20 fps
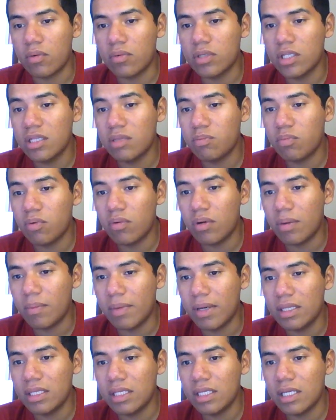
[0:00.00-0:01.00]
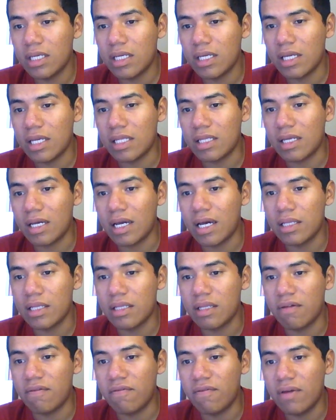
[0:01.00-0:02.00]
this problematic has
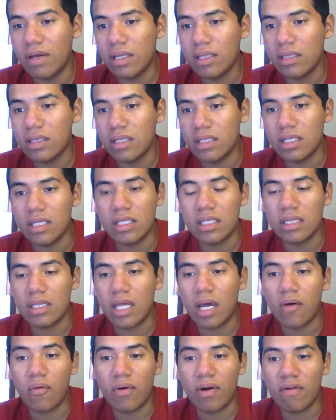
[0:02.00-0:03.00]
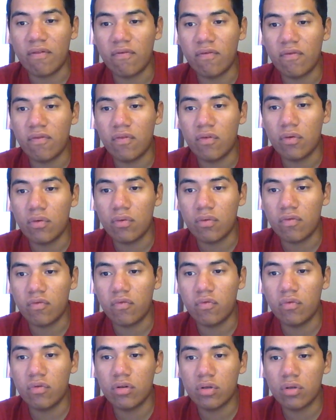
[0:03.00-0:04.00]
effects in our food
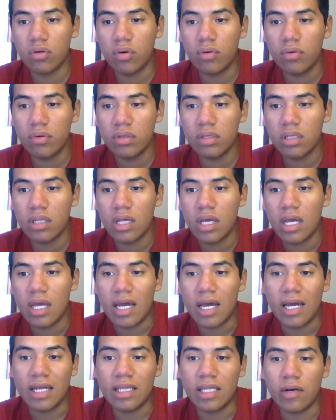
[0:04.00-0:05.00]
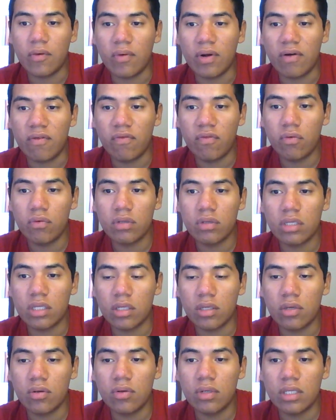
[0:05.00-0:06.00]
source and our food
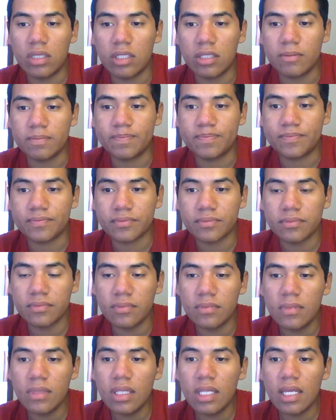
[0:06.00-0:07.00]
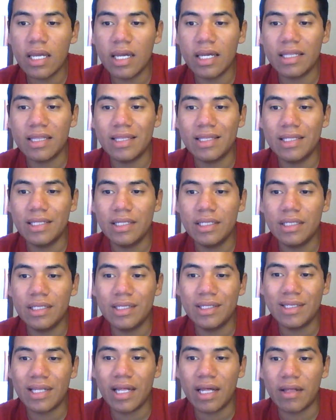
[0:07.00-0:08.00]
security, and this
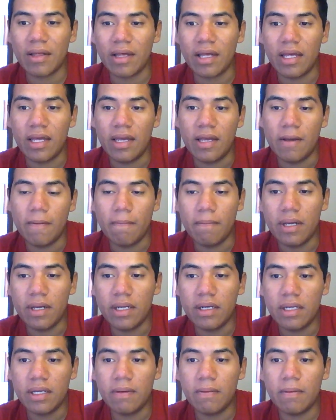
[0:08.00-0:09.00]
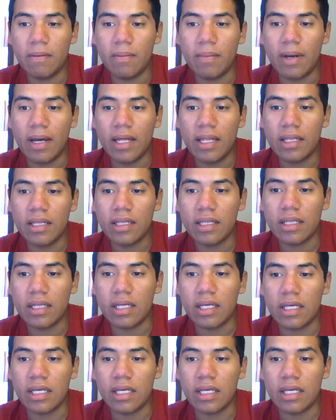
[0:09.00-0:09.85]
is a very bad